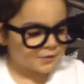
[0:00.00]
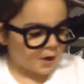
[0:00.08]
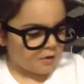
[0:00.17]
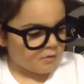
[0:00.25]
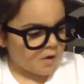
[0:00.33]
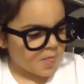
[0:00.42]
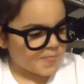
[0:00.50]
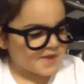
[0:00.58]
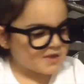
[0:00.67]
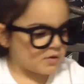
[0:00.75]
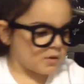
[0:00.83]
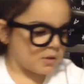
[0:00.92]
So,
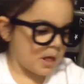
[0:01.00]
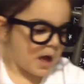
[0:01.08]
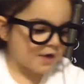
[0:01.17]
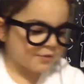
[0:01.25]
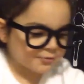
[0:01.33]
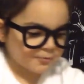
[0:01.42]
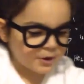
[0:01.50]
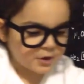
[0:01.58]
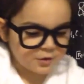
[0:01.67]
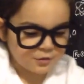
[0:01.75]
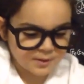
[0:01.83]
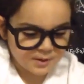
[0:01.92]
the last
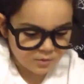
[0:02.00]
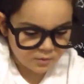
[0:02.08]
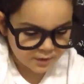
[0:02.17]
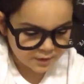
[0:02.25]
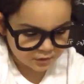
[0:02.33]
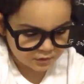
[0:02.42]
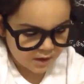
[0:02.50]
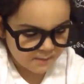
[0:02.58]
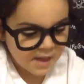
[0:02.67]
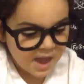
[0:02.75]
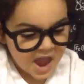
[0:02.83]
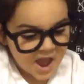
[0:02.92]
one is the oil cup,
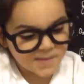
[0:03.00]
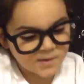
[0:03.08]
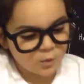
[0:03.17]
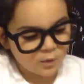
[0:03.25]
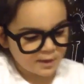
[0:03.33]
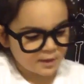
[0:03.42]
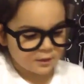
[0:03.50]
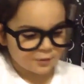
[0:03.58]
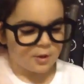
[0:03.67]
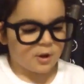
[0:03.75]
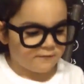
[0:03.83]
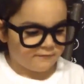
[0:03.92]
and the oil
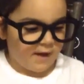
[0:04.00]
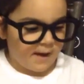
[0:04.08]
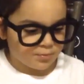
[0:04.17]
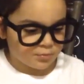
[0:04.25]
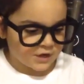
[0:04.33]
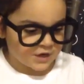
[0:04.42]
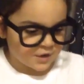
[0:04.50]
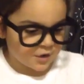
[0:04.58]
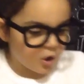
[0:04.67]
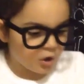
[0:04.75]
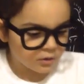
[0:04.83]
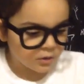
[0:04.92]
has not evaporated
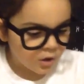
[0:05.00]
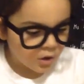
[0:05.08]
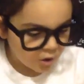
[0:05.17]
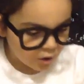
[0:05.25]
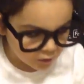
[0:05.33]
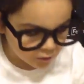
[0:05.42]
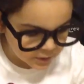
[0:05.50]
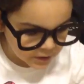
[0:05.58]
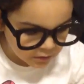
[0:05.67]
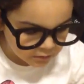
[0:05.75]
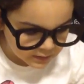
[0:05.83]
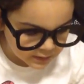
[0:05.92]
at all,
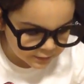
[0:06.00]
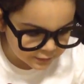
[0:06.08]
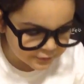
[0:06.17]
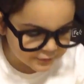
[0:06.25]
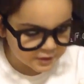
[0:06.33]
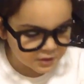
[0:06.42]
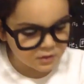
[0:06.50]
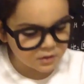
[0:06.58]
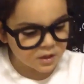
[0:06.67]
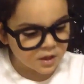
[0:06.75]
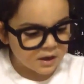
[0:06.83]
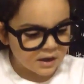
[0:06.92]
although it
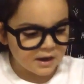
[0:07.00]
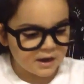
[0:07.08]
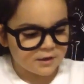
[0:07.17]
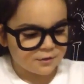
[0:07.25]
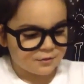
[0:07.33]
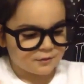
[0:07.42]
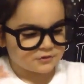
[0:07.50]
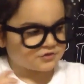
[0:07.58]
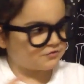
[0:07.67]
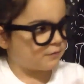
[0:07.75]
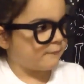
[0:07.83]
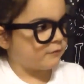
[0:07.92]
still has
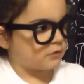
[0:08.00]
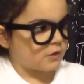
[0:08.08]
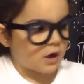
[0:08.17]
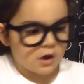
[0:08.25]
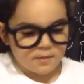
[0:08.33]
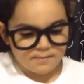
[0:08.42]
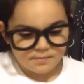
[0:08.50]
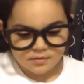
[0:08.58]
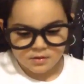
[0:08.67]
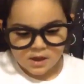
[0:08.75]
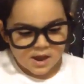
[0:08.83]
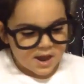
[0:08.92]
shriveled up,
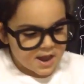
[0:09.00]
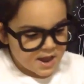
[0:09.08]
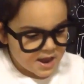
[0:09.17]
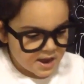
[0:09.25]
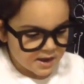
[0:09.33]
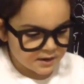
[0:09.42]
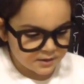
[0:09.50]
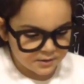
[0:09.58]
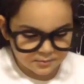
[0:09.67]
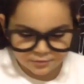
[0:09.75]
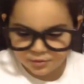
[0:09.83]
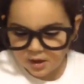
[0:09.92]
and
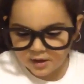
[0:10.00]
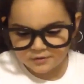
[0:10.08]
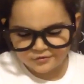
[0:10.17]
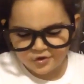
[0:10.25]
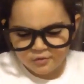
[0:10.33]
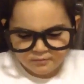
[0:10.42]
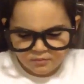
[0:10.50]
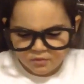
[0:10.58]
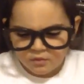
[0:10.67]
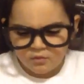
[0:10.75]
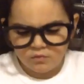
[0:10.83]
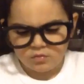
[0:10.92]
there's like no
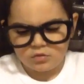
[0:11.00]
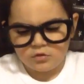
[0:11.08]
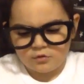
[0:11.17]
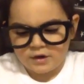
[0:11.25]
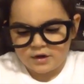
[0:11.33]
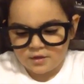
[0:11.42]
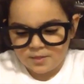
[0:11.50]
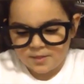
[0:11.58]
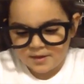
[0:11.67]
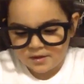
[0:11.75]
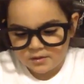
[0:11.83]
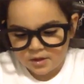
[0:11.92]
molds or
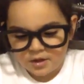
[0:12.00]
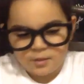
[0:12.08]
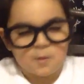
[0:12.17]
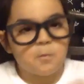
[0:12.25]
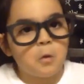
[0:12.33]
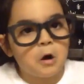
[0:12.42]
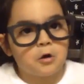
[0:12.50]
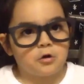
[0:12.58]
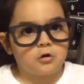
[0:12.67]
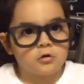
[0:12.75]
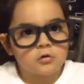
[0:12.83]
anything like the water.